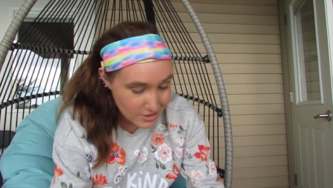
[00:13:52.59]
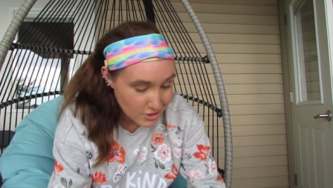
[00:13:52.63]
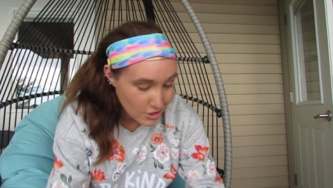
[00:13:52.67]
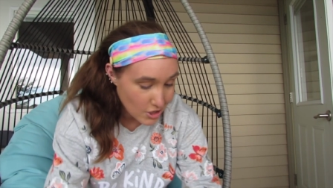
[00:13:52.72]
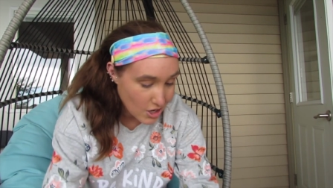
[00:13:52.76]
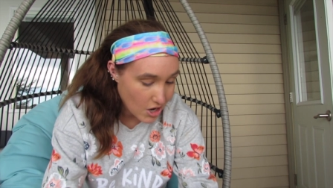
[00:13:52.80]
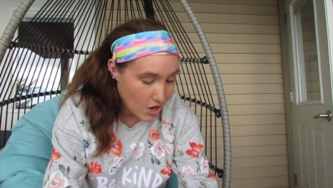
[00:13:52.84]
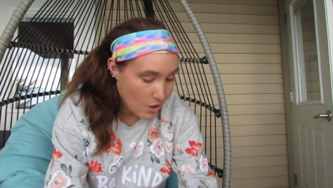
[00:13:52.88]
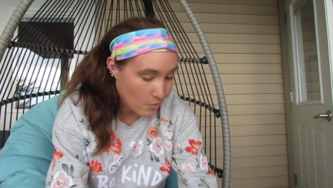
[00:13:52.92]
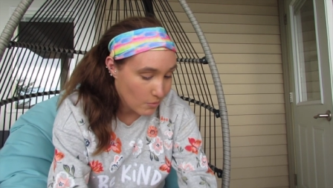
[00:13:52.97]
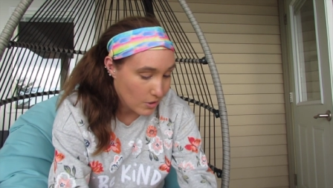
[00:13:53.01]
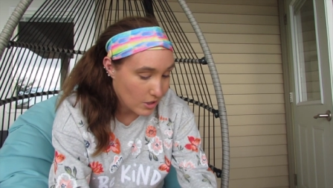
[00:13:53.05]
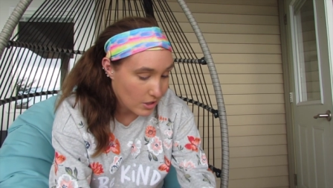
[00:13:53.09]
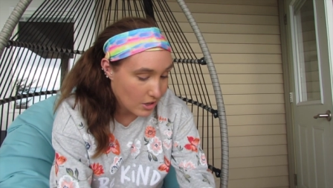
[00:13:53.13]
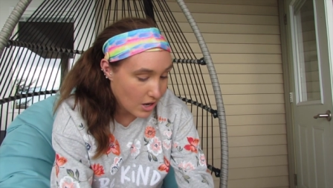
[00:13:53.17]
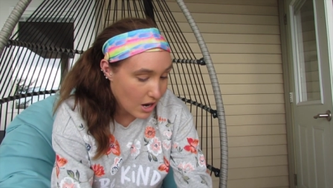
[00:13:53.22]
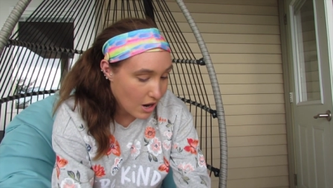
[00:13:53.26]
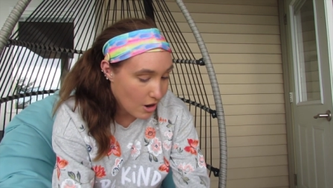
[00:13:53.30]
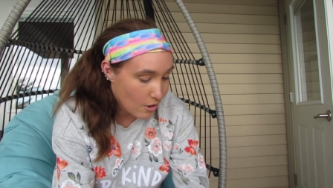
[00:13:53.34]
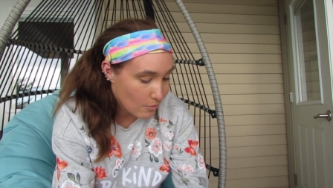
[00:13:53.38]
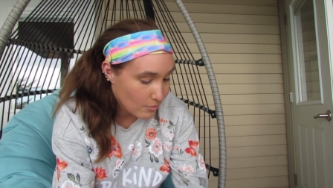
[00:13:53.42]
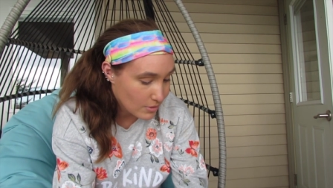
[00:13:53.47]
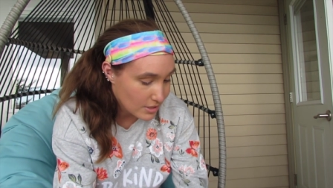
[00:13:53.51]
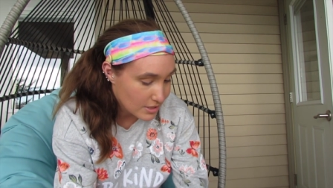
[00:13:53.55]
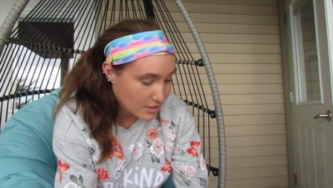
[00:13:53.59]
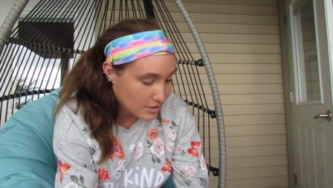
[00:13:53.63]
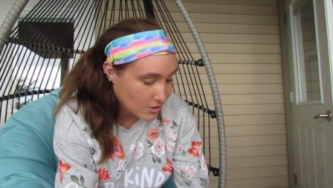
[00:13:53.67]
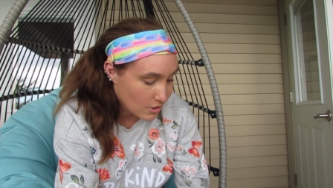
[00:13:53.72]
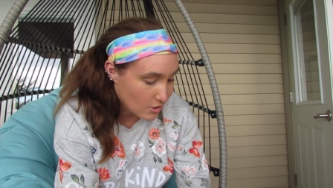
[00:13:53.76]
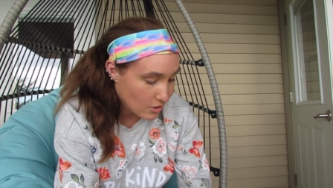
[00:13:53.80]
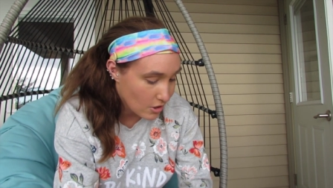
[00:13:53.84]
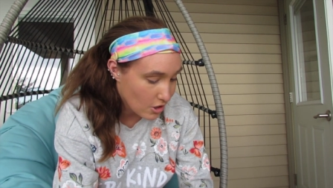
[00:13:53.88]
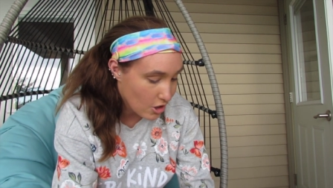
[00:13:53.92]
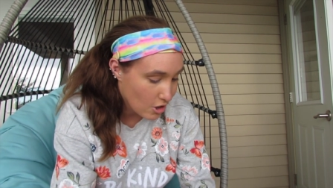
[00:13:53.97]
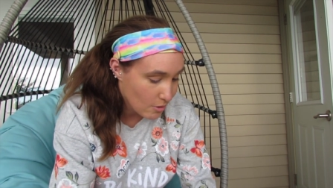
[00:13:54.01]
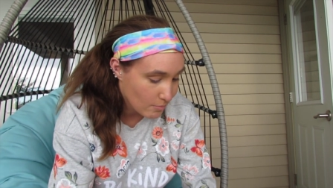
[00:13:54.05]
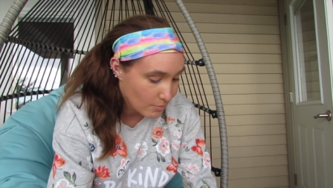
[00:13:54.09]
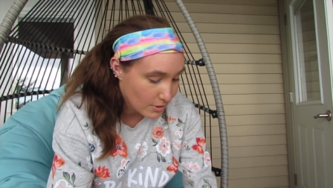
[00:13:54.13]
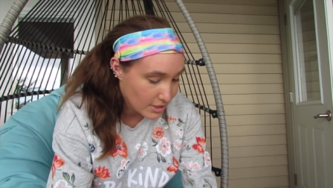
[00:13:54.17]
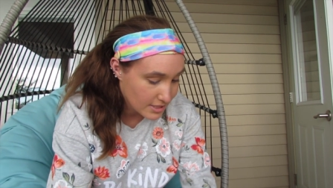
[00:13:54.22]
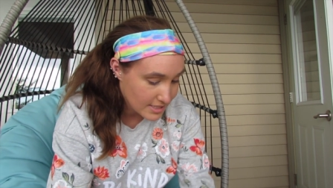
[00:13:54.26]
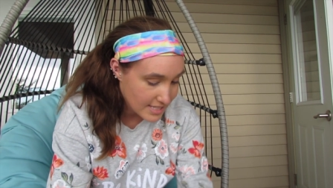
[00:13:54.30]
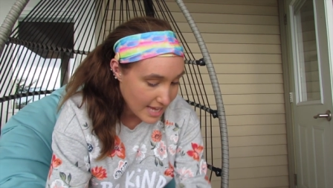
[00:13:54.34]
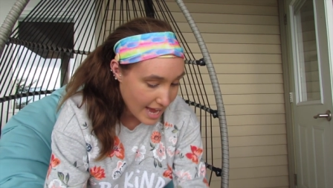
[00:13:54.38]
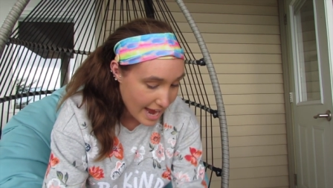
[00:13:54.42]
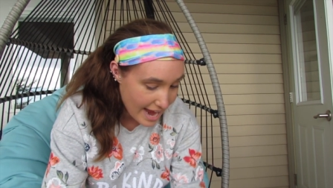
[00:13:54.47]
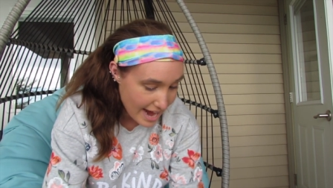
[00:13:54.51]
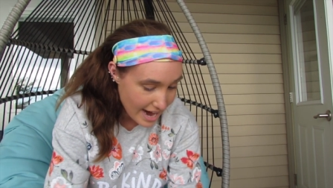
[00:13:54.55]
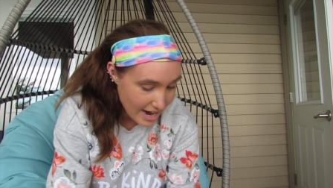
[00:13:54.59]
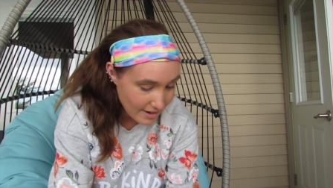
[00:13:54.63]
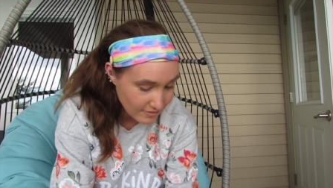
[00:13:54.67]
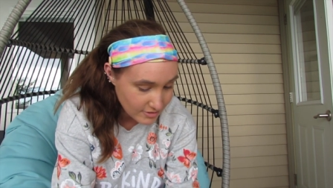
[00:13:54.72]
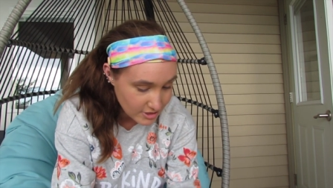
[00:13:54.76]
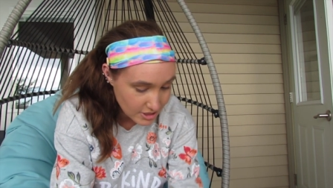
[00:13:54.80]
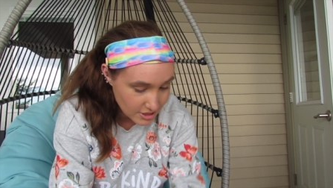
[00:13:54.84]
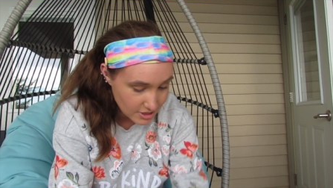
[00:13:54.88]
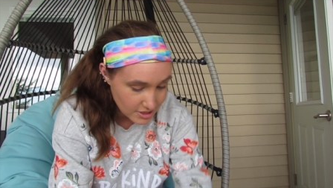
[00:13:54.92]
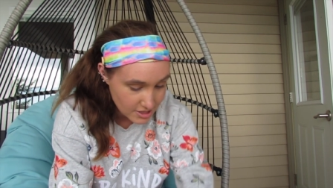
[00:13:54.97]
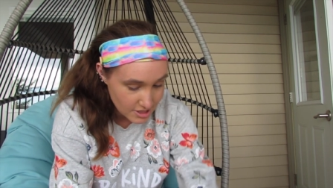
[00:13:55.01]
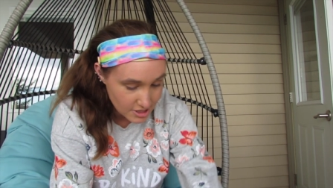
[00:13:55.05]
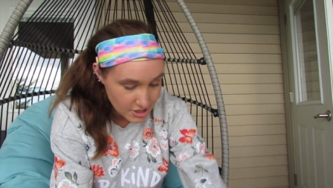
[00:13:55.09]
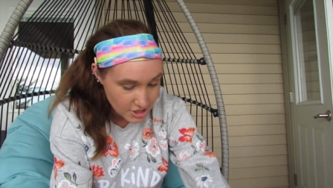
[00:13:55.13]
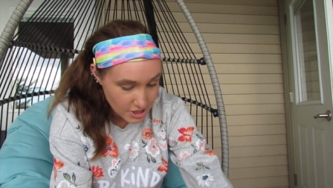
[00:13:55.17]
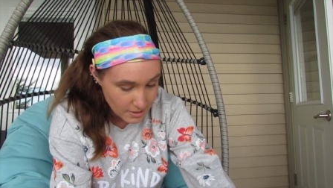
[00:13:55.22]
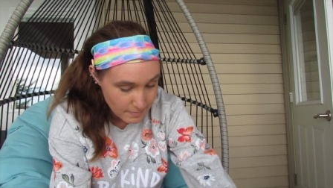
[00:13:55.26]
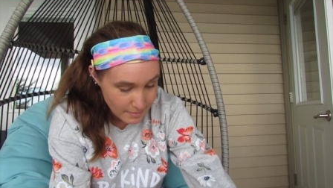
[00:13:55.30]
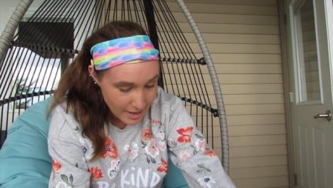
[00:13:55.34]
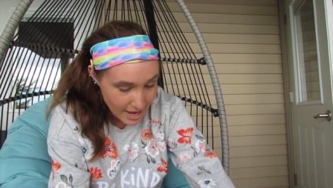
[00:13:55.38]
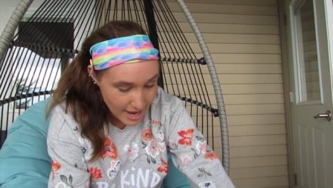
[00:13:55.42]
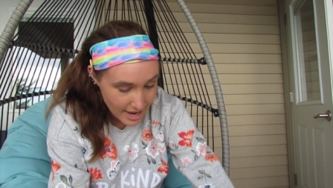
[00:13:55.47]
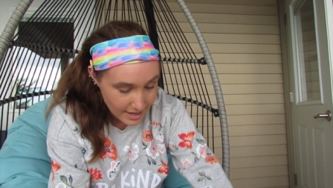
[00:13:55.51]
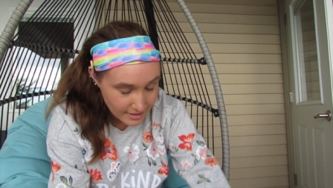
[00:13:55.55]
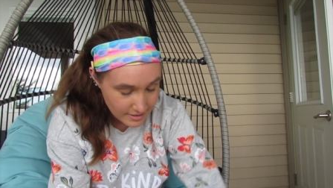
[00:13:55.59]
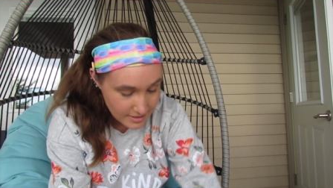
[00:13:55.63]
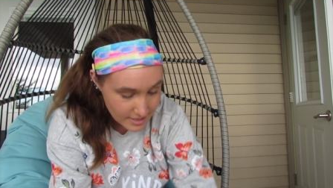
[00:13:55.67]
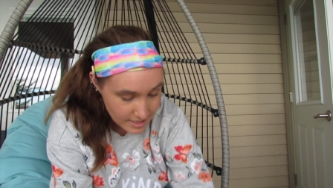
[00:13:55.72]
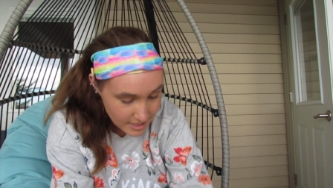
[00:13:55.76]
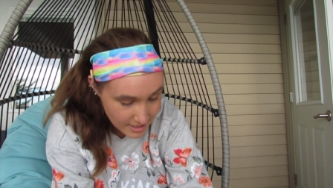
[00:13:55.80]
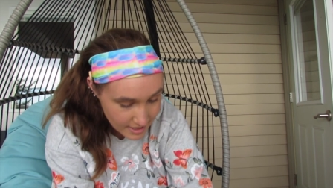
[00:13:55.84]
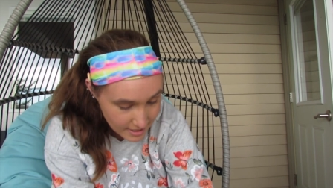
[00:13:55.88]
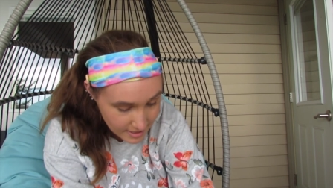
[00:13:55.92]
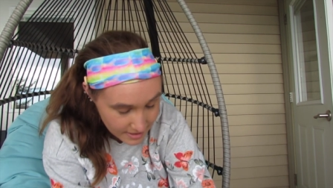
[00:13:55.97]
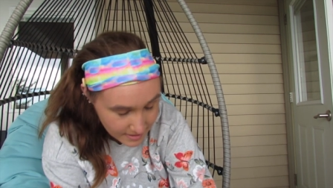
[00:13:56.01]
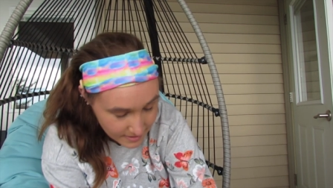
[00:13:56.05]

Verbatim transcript: so we always go to Home Goods after TJ Maxx.